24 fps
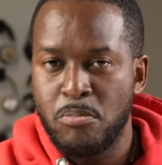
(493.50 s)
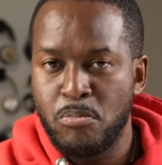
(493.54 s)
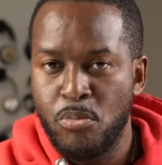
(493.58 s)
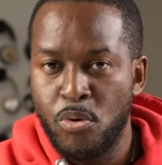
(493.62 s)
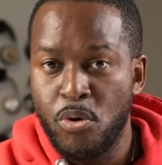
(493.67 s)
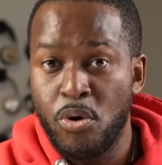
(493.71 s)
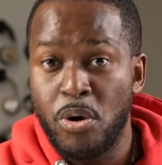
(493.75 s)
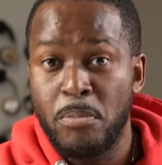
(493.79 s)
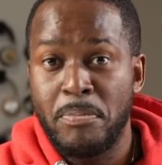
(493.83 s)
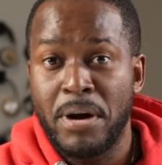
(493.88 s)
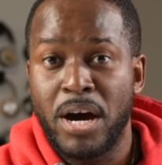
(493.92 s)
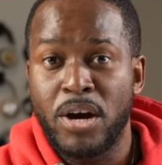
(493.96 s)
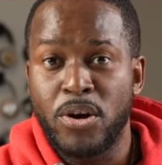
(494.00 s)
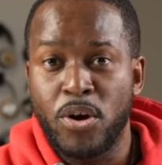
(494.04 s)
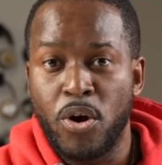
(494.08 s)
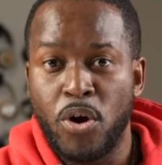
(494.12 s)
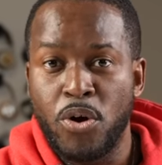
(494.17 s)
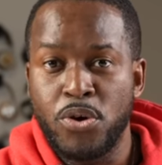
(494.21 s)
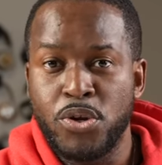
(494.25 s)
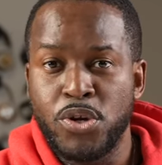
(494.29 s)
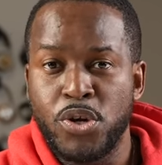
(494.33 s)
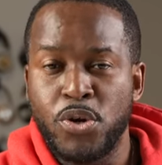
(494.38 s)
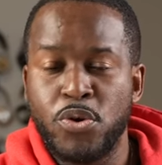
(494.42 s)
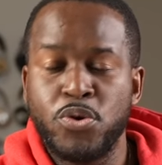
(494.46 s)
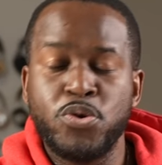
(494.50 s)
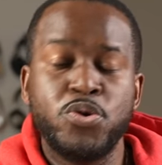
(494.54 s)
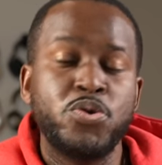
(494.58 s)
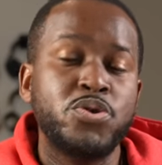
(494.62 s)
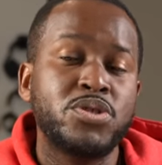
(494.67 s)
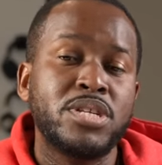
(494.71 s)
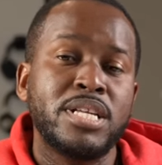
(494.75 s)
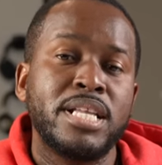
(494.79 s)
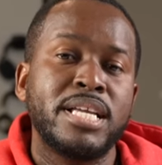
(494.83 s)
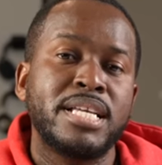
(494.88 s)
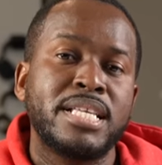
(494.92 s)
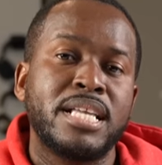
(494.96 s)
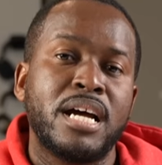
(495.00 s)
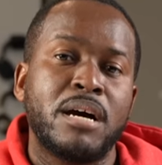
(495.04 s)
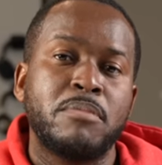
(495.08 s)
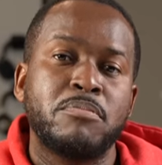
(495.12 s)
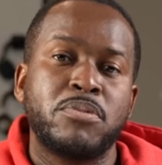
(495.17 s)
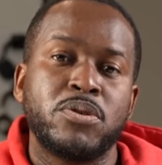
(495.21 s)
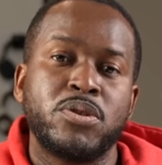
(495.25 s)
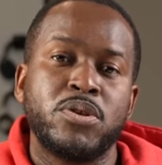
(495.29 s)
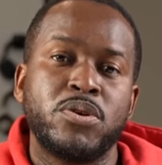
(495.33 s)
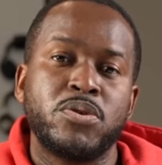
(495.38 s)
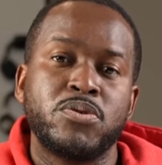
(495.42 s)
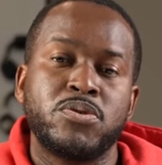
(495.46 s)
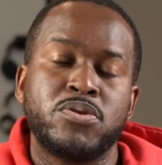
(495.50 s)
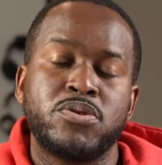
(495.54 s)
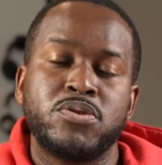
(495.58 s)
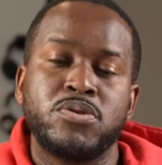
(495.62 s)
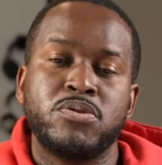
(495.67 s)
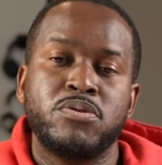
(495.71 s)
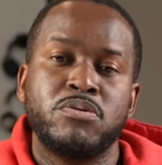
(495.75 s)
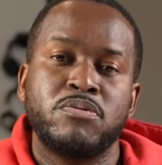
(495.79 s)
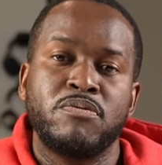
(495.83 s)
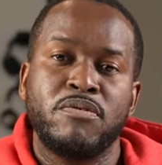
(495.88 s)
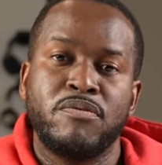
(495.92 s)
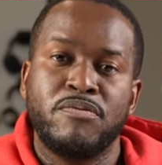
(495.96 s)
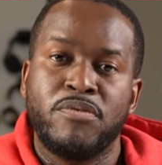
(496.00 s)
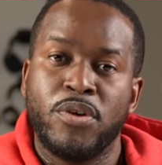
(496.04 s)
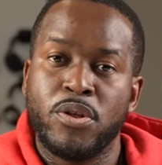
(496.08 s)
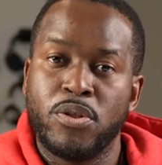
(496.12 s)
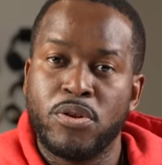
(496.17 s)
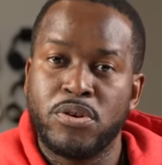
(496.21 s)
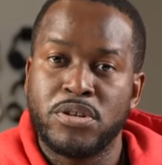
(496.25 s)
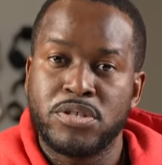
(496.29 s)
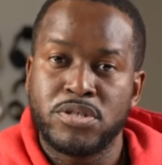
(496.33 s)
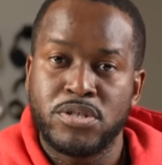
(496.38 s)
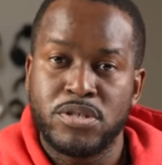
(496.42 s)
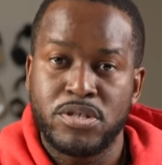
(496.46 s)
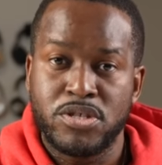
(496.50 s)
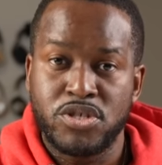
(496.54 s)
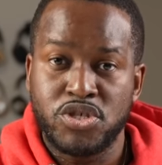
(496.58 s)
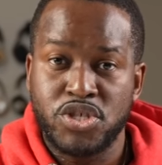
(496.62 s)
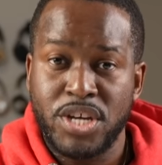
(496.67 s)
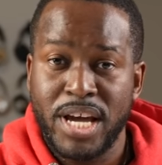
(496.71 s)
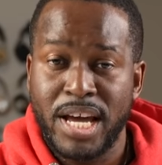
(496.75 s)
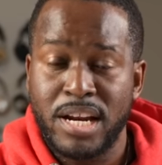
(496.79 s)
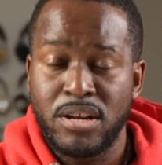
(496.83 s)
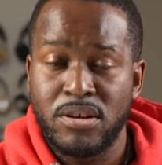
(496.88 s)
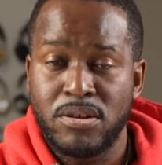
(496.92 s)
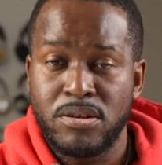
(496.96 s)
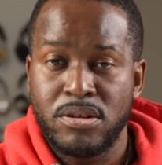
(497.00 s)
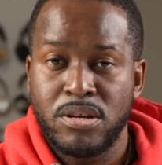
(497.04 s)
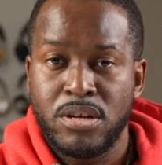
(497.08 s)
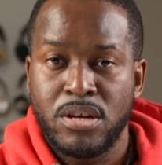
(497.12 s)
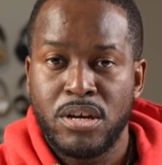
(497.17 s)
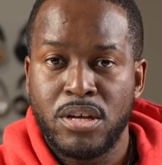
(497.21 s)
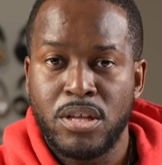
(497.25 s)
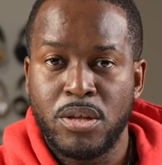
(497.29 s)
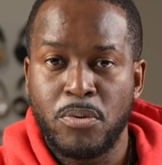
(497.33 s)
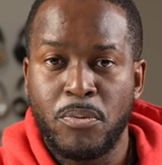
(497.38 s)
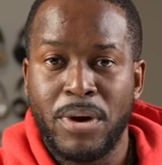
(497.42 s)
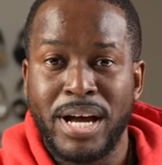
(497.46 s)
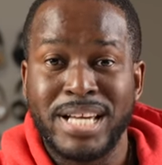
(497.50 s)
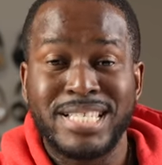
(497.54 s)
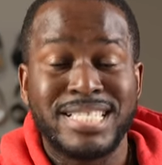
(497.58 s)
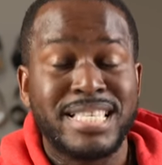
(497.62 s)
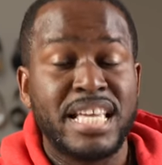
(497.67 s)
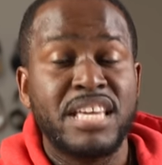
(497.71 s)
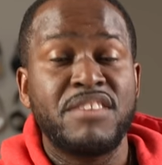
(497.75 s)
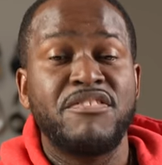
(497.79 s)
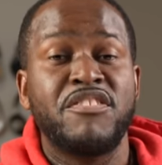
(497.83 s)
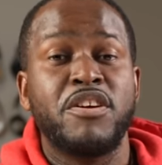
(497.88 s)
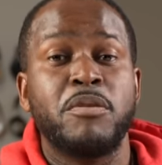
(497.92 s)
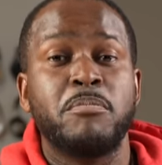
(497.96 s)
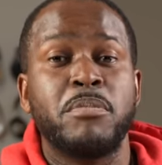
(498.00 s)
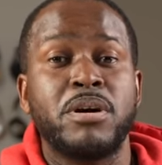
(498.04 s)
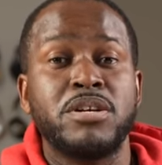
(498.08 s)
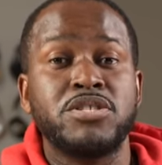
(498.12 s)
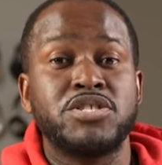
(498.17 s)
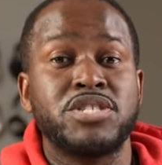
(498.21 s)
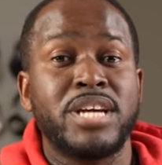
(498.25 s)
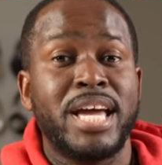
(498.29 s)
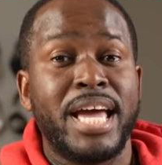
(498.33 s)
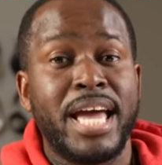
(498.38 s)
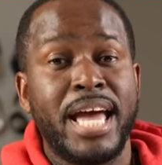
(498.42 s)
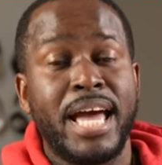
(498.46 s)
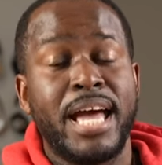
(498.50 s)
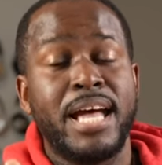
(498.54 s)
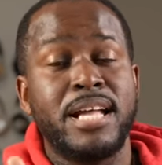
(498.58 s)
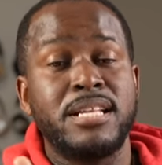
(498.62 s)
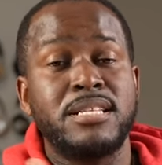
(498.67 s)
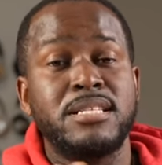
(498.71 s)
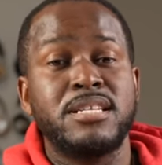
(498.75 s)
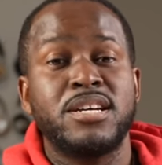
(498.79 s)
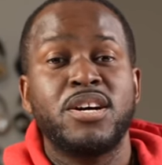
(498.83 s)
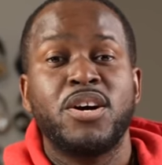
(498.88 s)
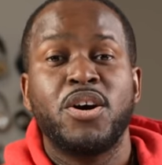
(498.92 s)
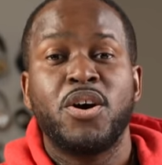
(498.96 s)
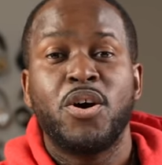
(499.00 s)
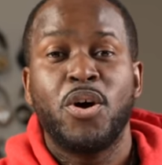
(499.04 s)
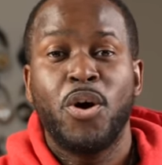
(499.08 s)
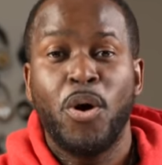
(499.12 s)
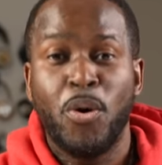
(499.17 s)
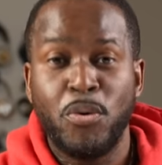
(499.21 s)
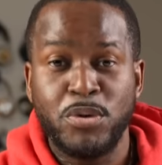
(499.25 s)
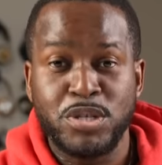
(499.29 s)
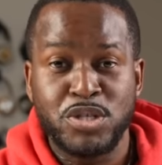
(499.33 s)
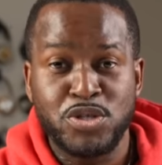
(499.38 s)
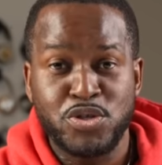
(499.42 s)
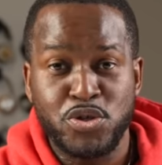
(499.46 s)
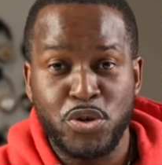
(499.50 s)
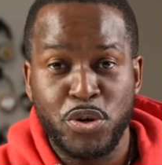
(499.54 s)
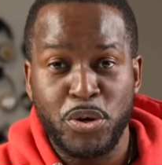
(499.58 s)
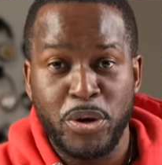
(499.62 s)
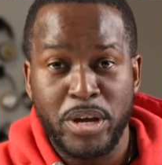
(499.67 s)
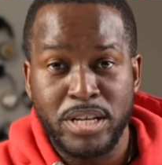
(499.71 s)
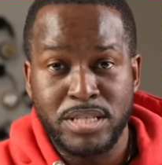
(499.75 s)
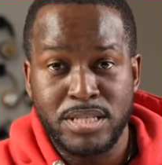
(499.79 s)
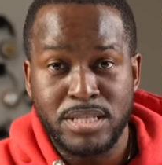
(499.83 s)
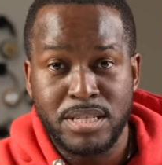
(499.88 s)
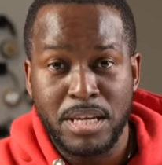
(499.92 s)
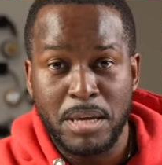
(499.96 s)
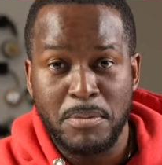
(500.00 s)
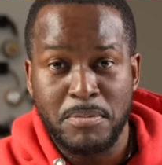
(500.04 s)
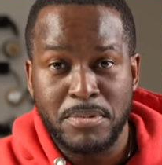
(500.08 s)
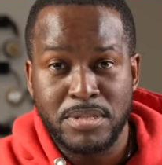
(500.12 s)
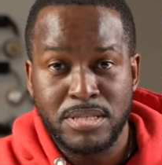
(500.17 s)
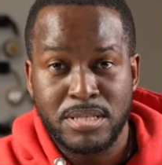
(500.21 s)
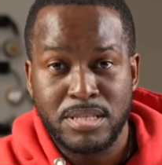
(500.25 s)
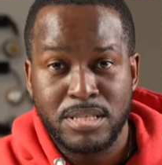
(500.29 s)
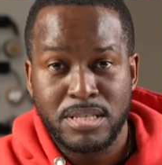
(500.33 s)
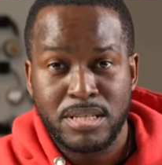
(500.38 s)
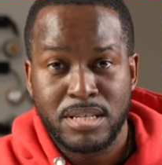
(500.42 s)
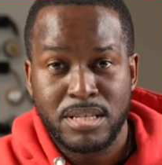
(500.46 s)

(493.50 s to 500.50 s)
more about audio, use the link down below to follow us on this channel. Otherwise, thank you very much and always enjoy your entertainment.